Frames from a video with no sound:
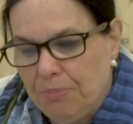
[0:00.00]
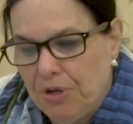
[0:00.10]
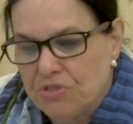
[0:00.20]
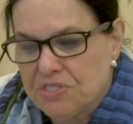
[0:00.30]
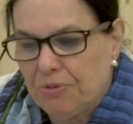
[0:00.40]

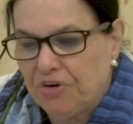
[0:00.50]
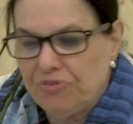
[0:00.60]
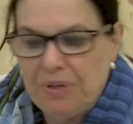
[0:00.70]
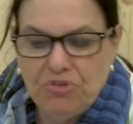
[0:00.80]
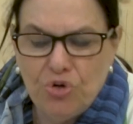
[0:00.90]
because the
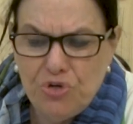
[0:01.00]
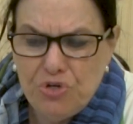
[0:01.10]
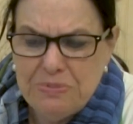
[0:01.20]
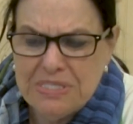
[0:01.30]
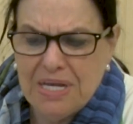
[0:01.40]

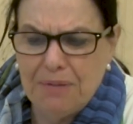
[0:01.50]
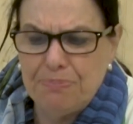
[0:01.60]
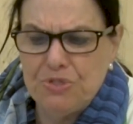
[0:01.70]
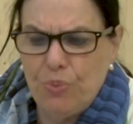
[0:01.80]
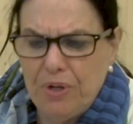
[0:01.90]
crematoriums
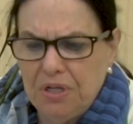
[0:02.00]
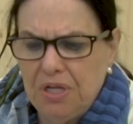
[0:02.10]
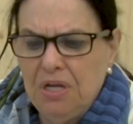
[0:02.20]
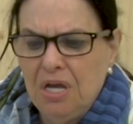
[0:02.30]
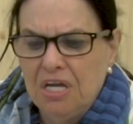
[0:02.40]
kept
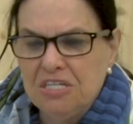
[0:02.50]
working